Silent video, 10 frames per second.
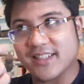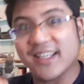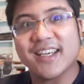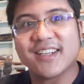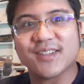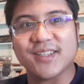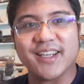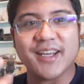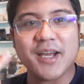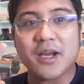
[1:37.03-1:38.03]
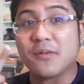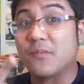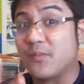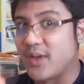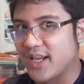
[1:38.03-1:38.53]
Italy,
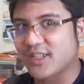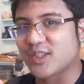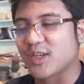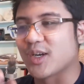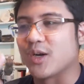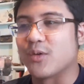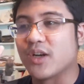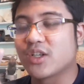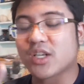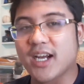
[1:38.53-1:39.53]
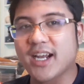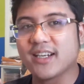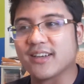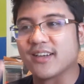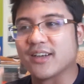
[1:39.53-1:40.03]
Mexico,
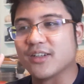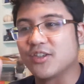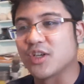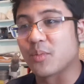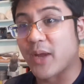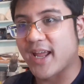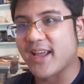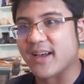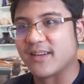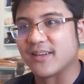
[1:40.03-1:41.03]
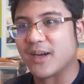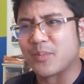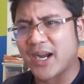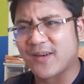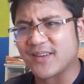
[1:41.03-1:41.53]
China, Japan,
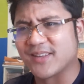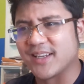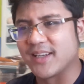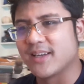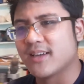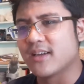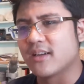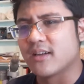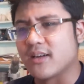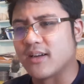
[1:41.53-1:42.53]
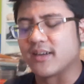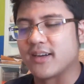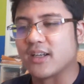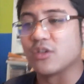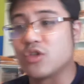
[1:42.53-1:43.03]
apparently,
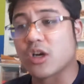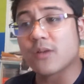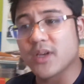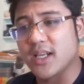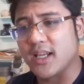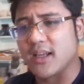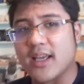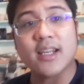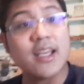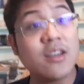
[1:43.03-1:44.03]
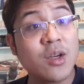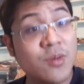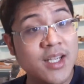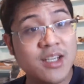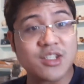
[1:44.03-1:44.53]
uh, Germany, and
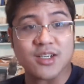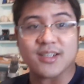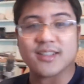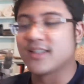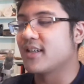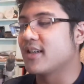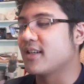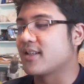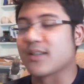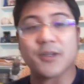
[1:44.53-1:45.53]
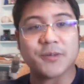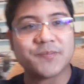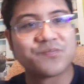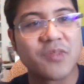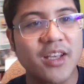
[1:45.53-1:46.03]
Indonesia.
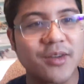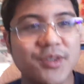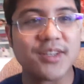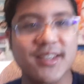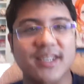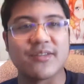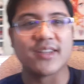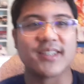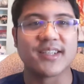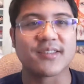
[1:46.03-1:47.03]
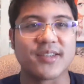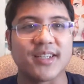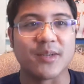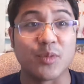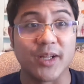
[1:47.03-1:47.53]
So those are the seven sister
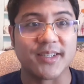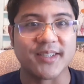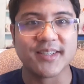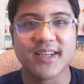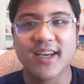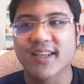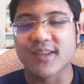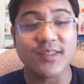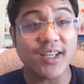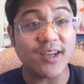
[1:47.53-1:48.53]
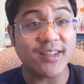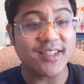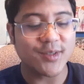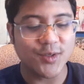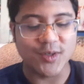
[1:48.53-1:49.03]
city places. So I was like, oh,
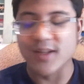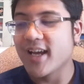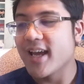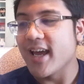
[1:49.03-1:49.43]
that's cool.